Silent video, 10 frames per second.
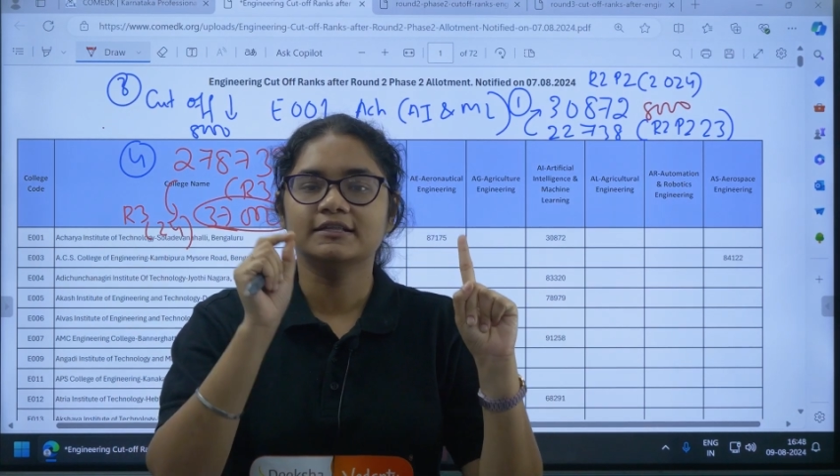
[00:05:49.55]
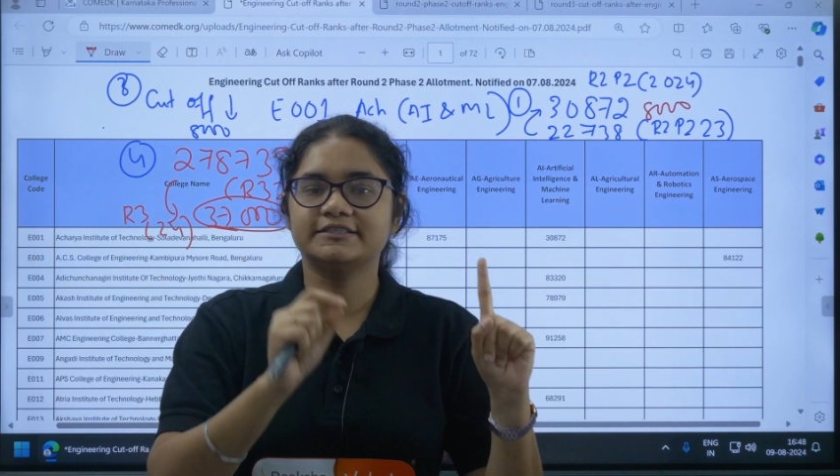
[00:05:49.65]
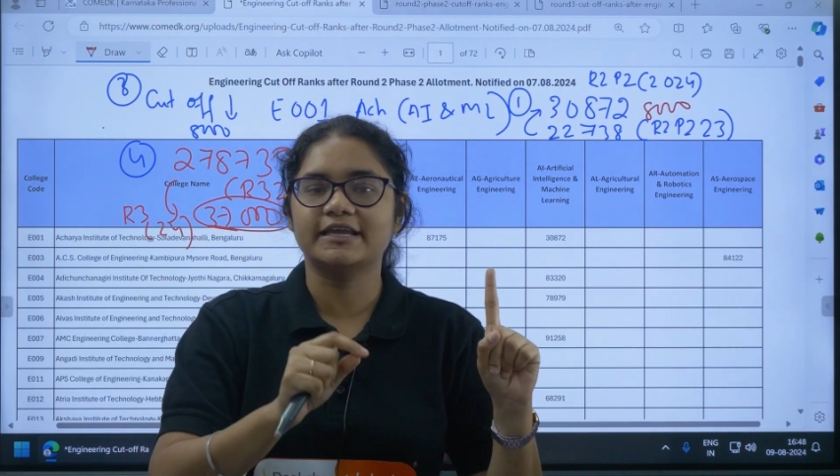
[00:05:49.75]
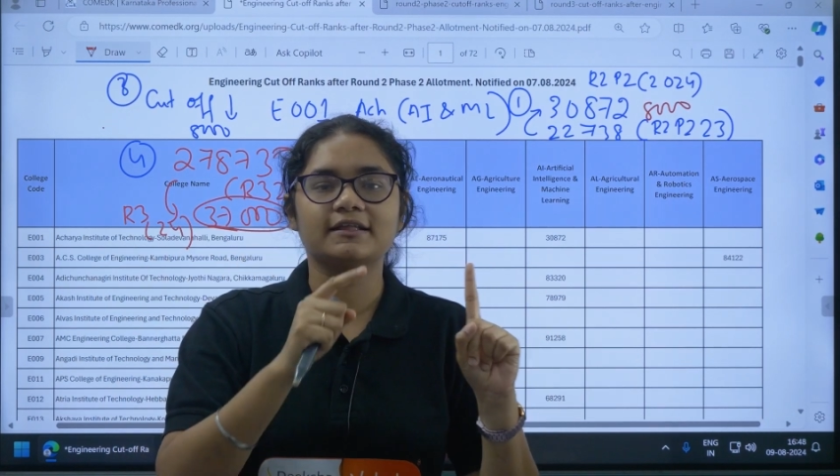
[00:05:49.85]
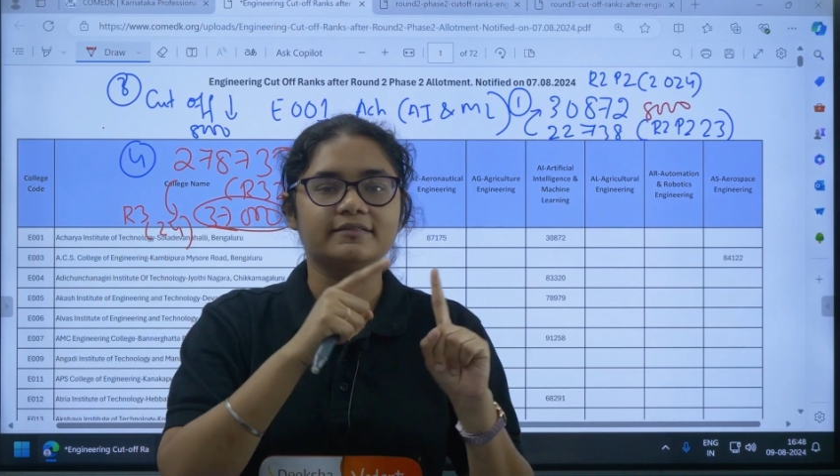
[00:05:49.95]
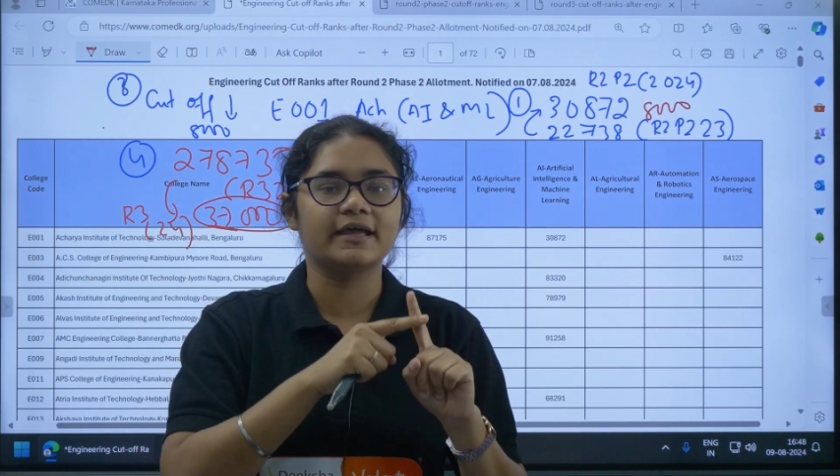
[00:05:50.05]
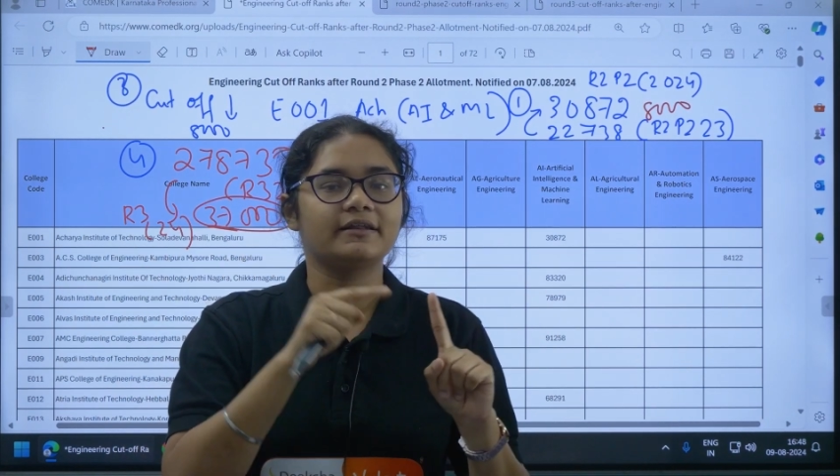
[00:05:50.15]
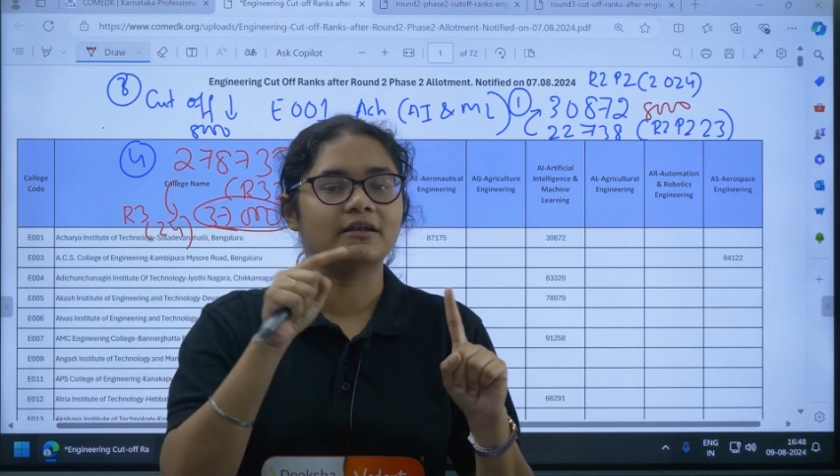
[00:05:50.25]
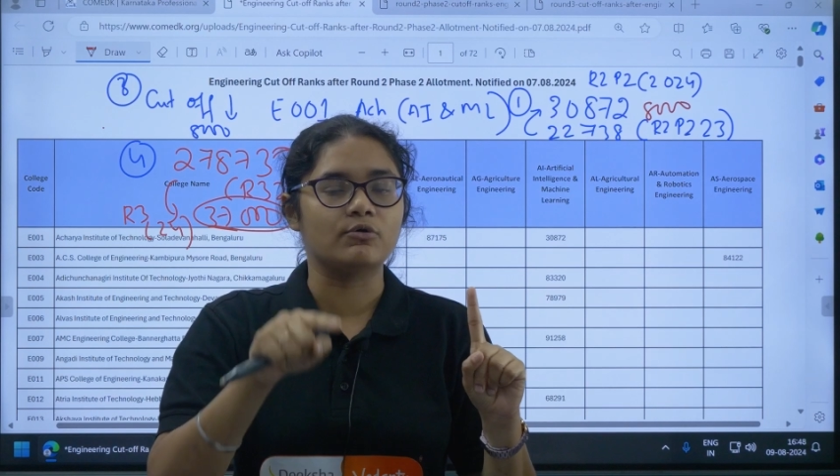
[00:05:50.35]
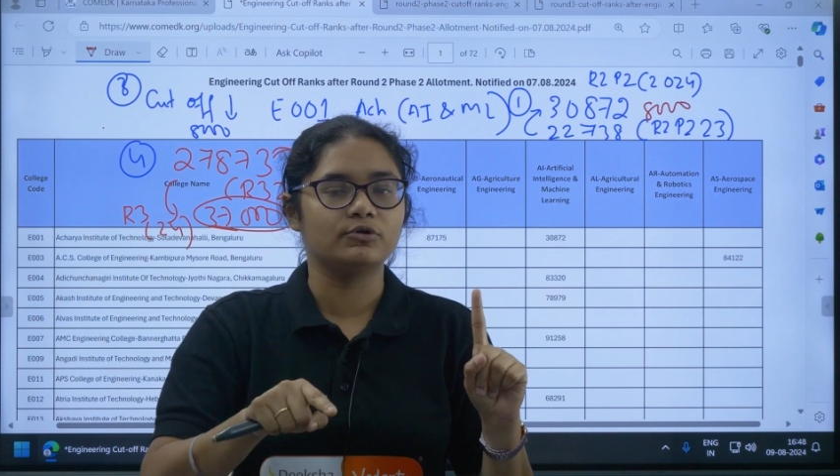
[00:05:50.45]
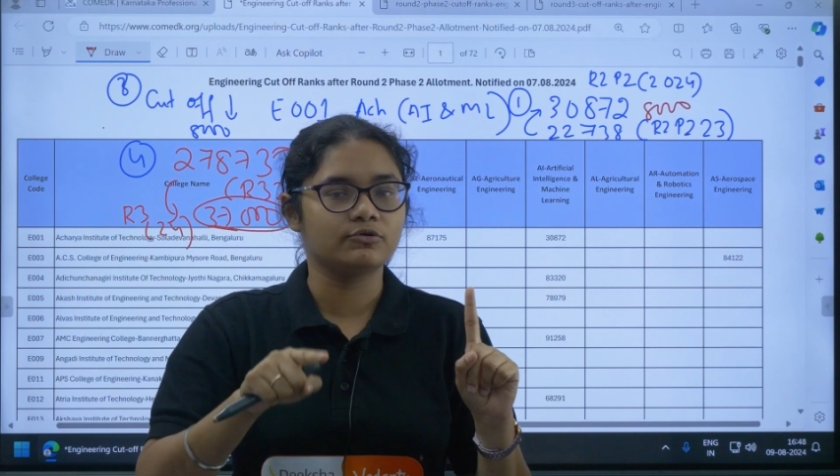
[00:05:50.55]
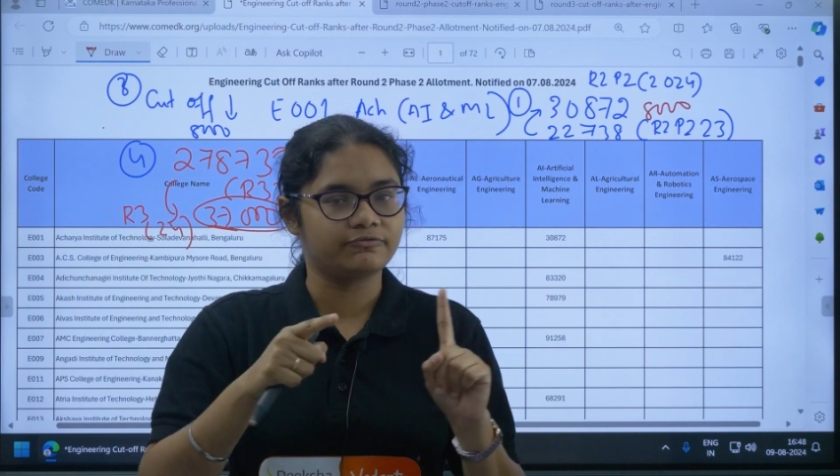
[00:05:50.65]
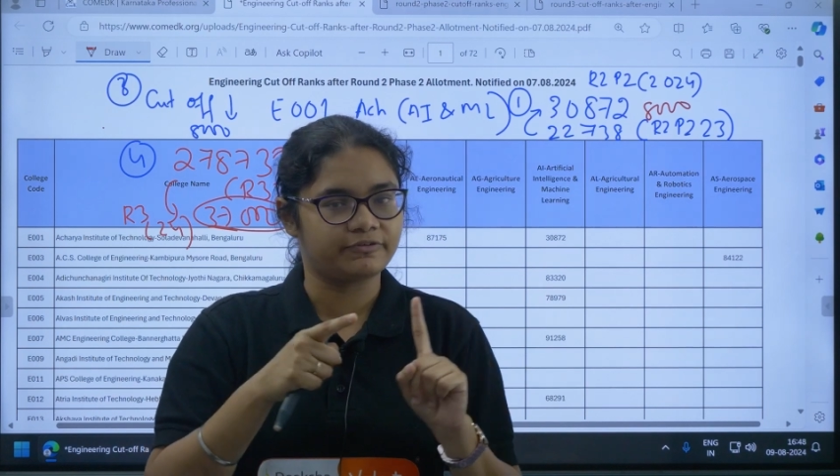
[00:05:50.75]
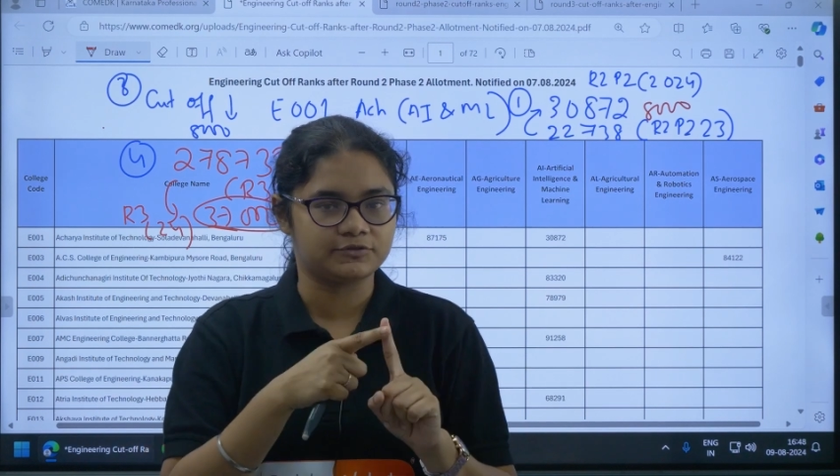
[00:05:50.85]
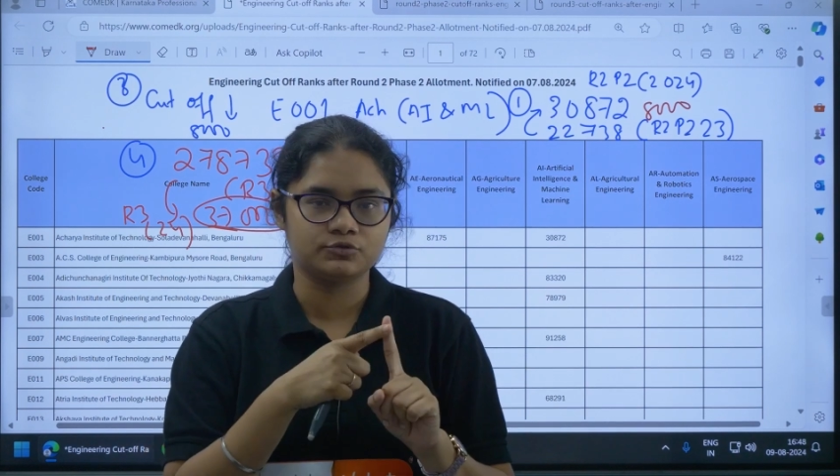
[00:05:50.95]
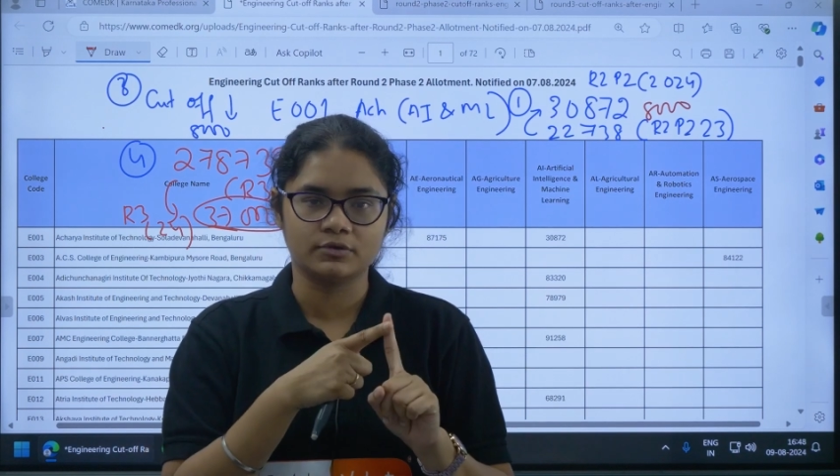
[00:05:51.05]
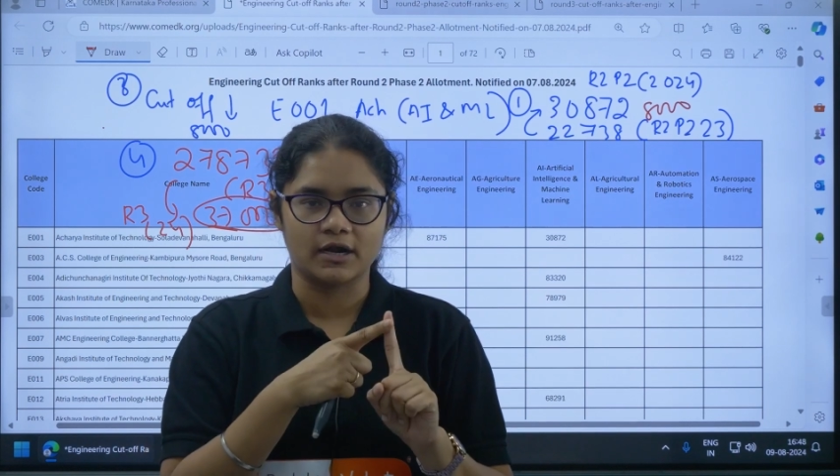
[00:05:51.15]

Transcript: check their round 2 phase 2